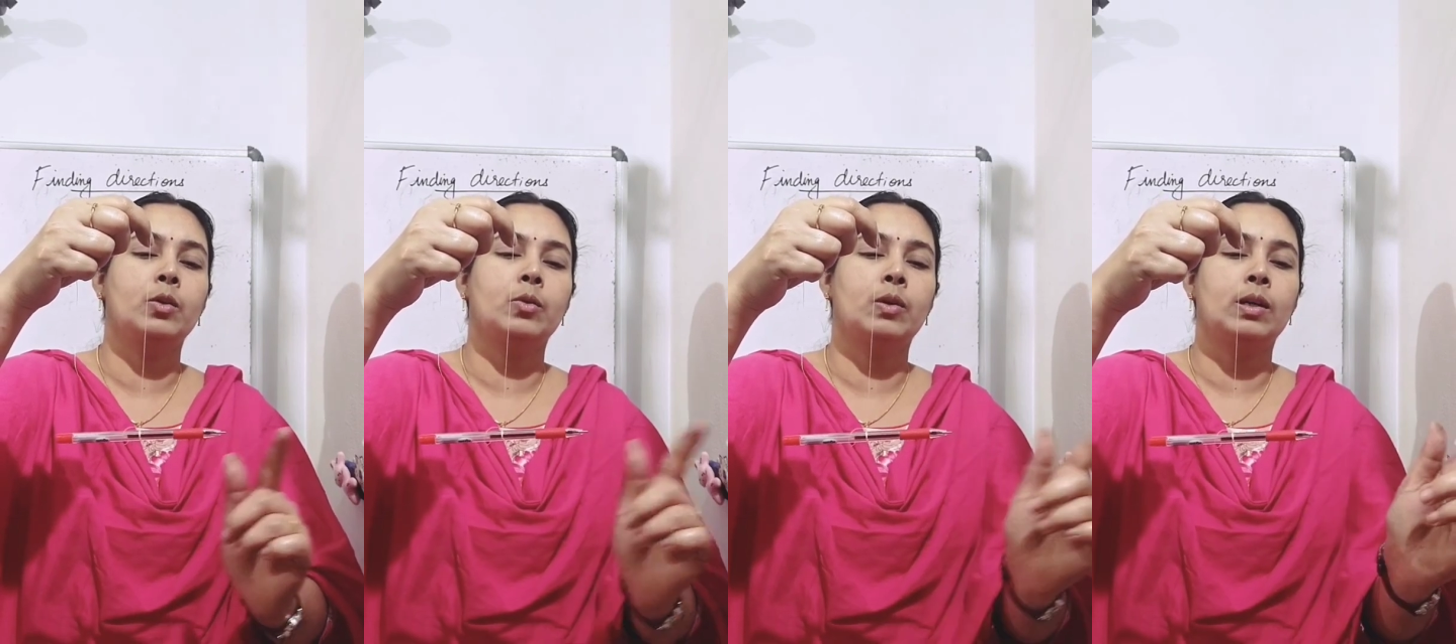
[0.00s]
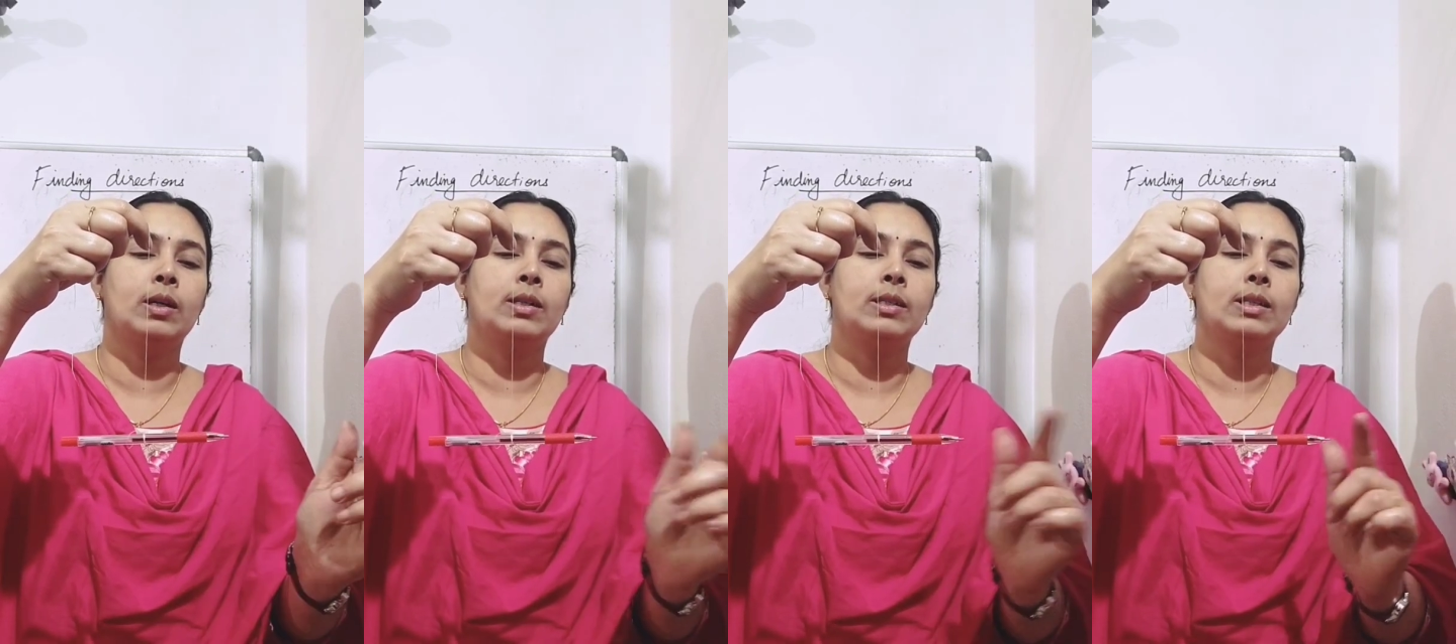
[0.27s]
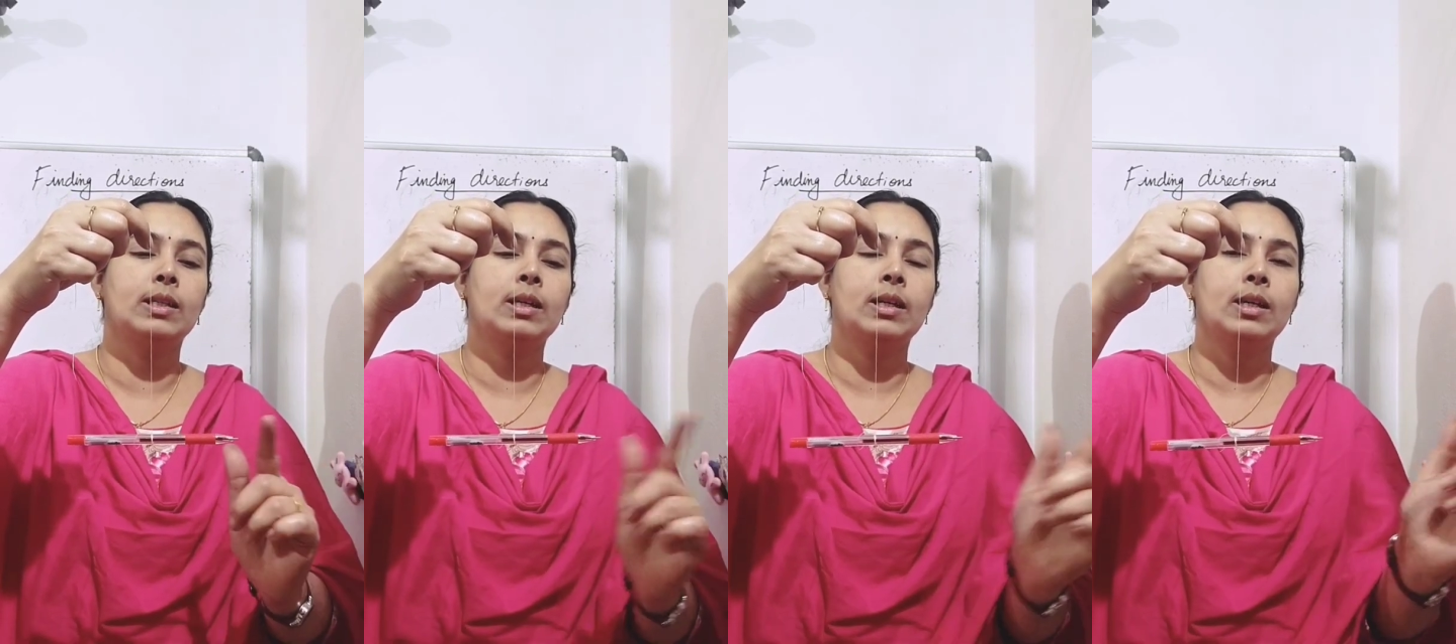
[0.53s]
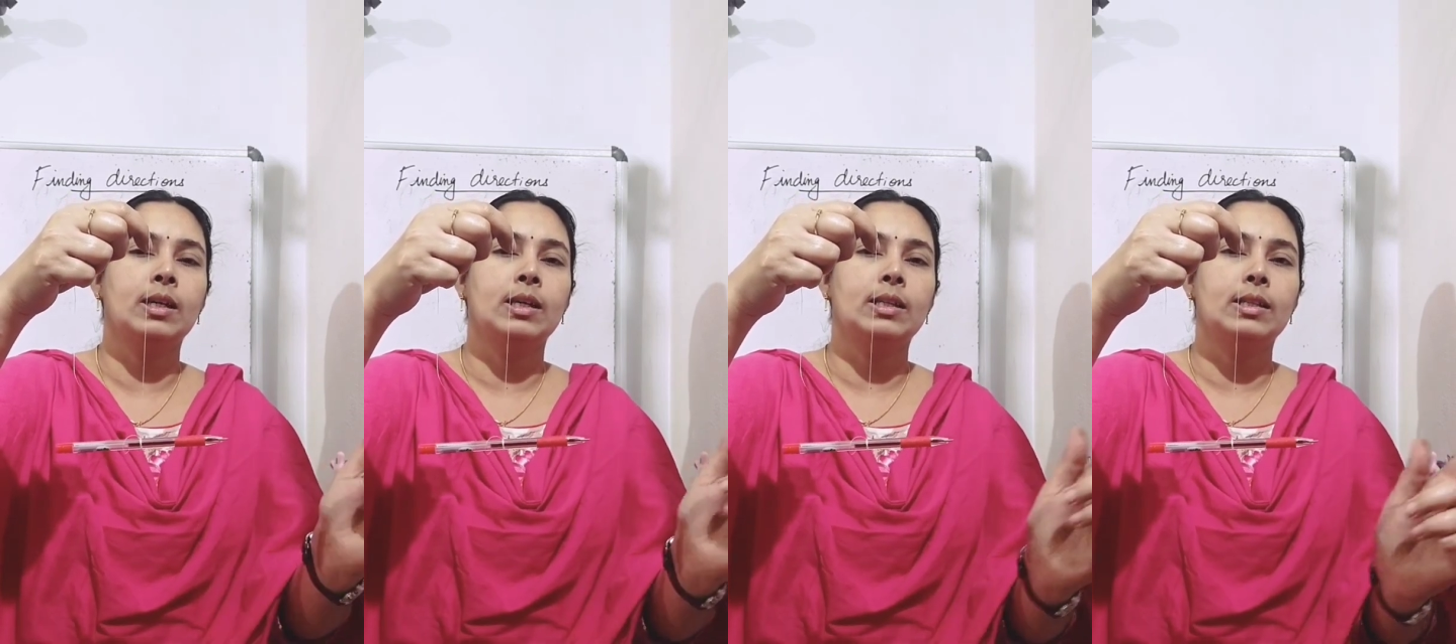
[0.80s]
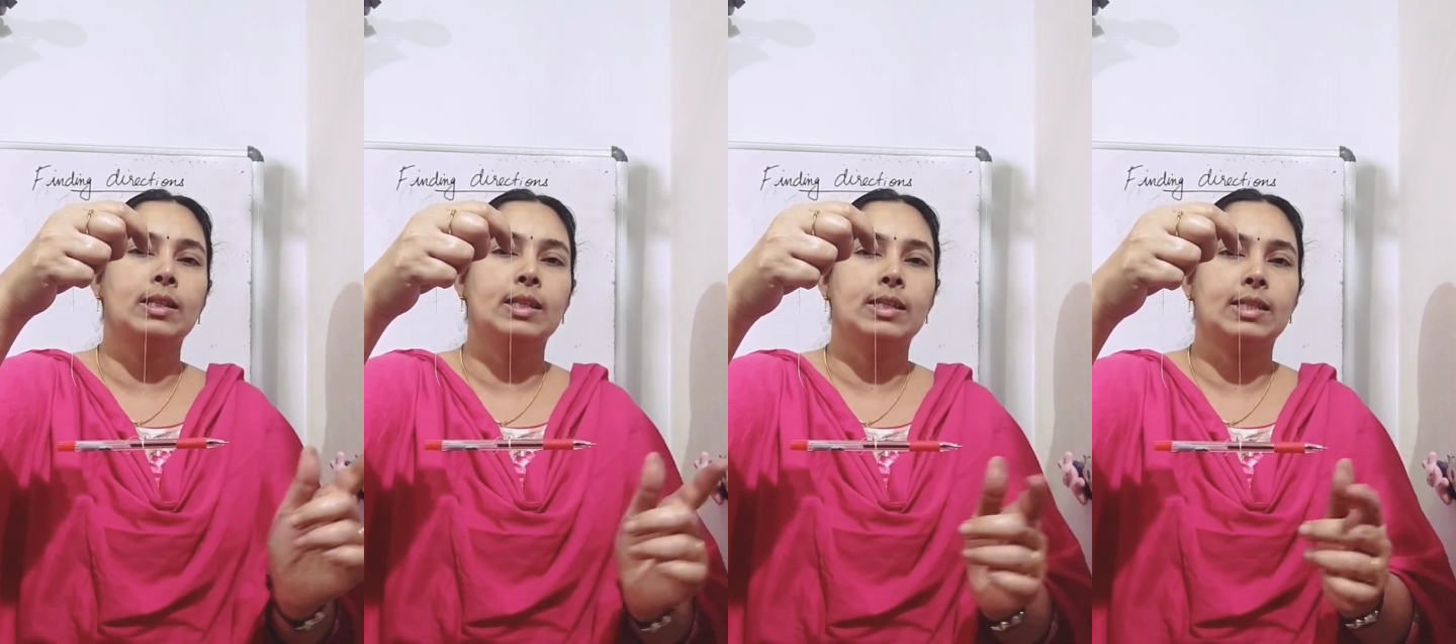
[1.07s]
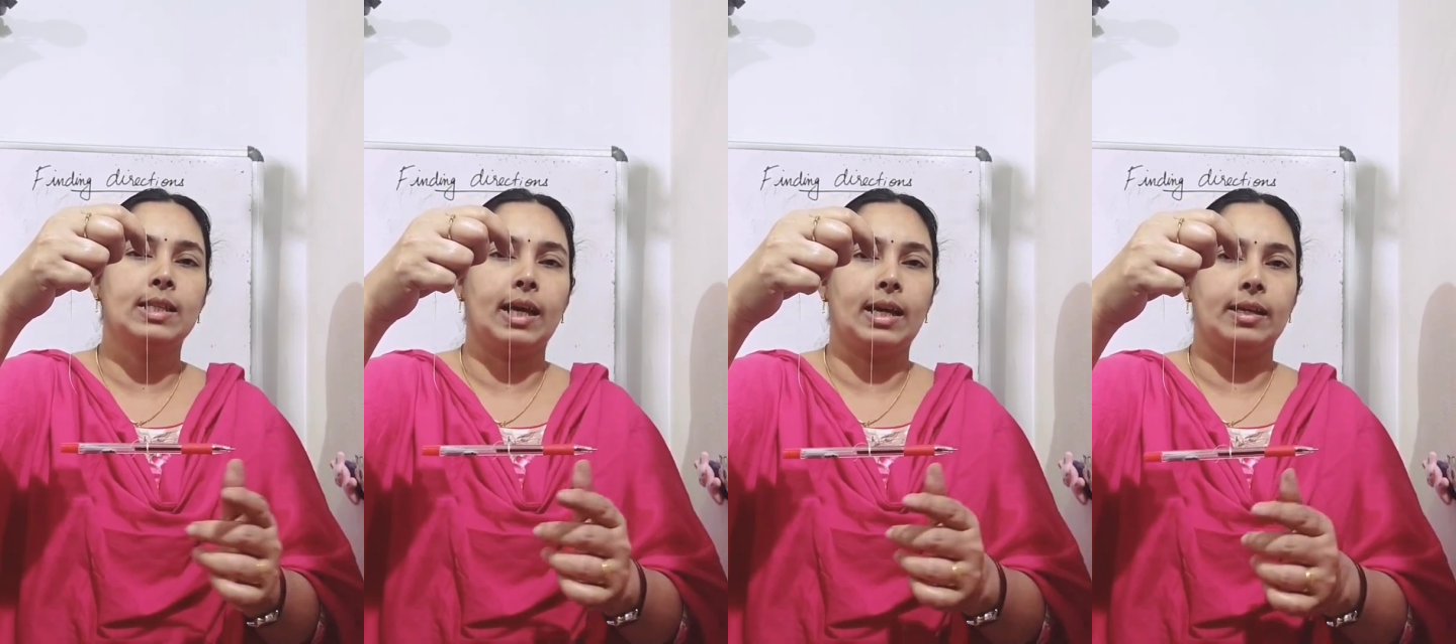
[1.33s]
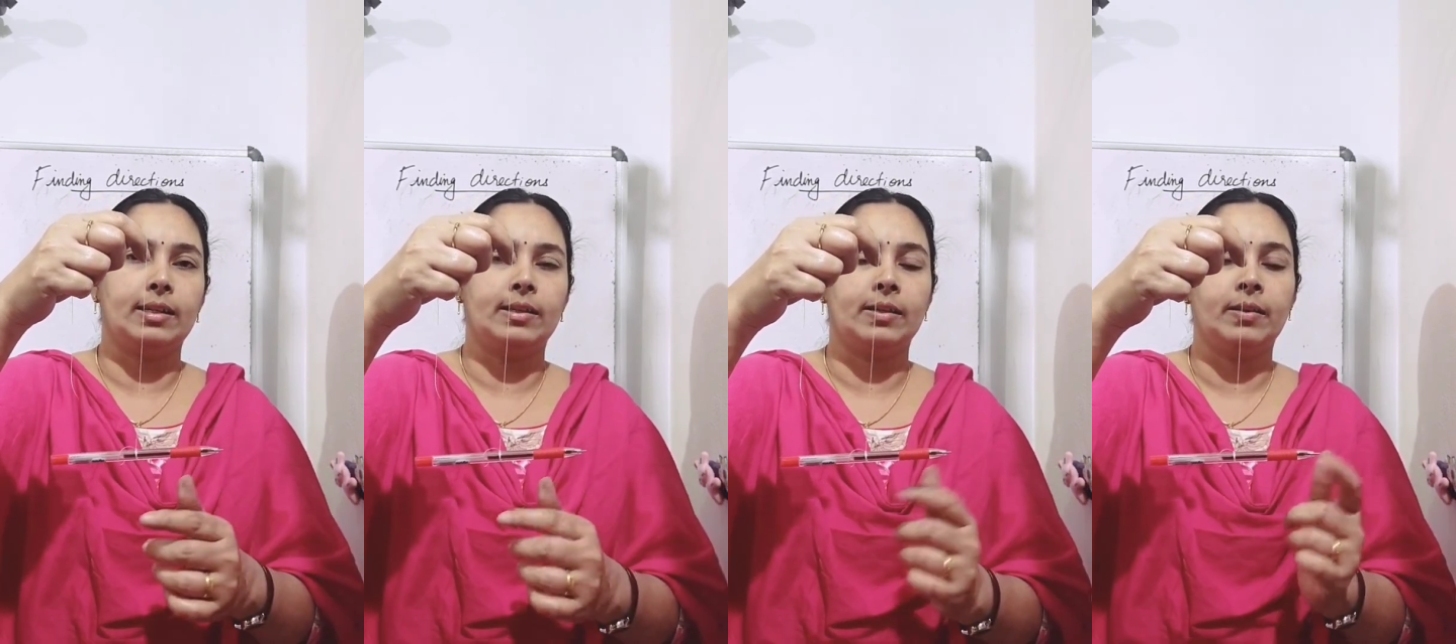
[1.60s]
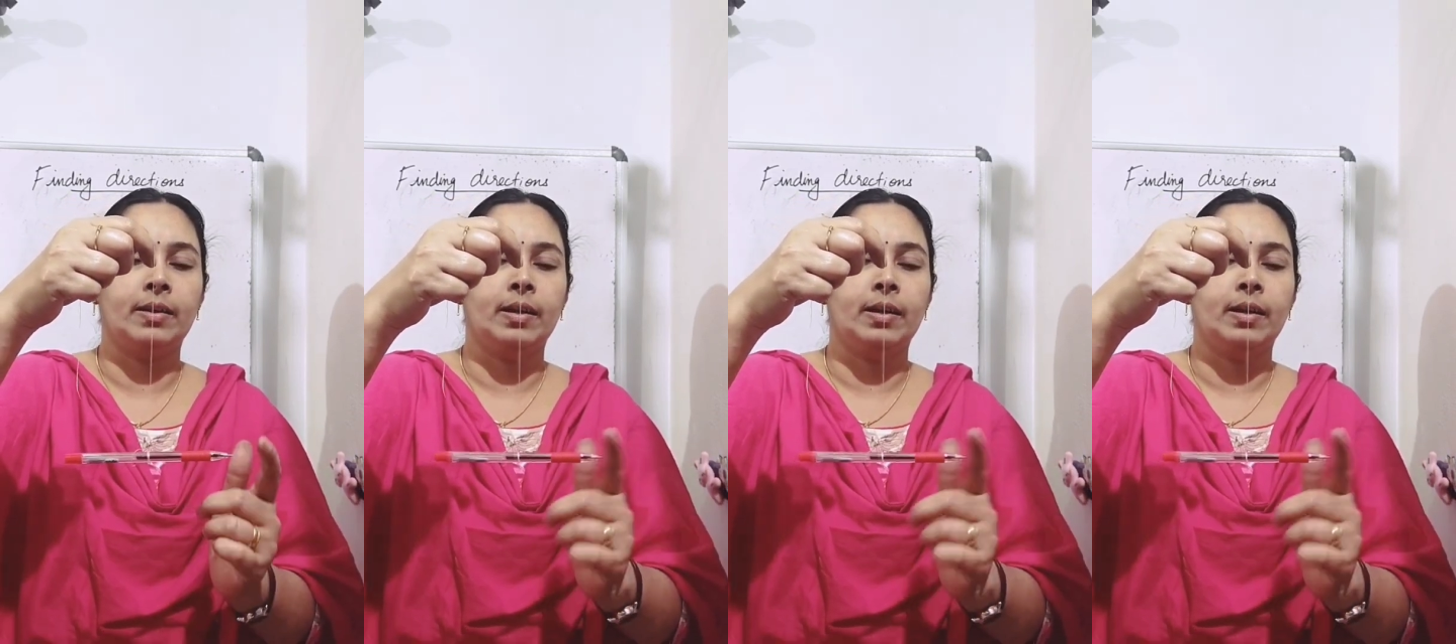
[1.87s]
towards this side.